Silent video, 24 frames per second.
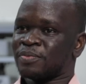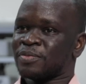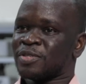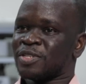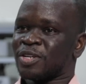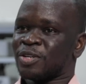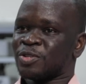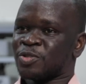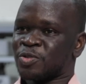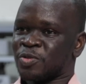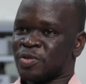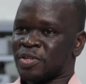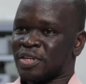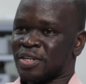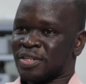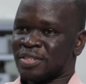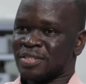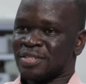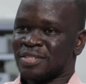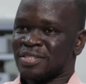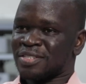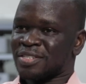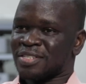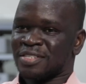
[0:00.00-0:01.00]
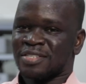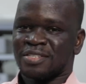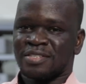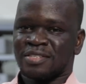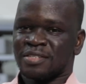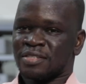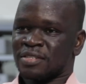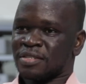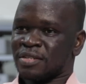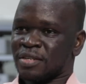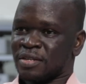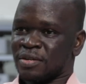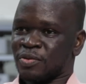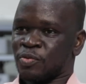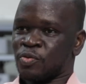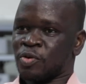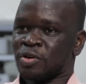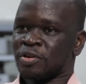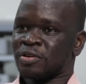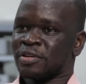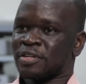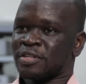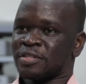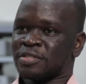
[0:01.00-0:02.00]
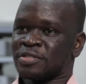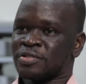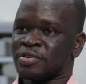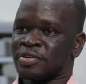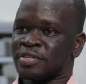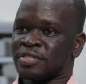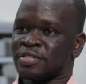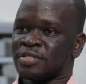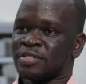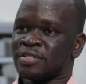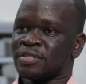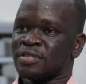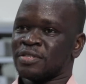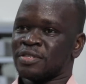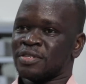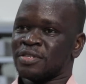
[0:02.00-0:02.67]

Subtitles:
South Sudan just walking in the streets.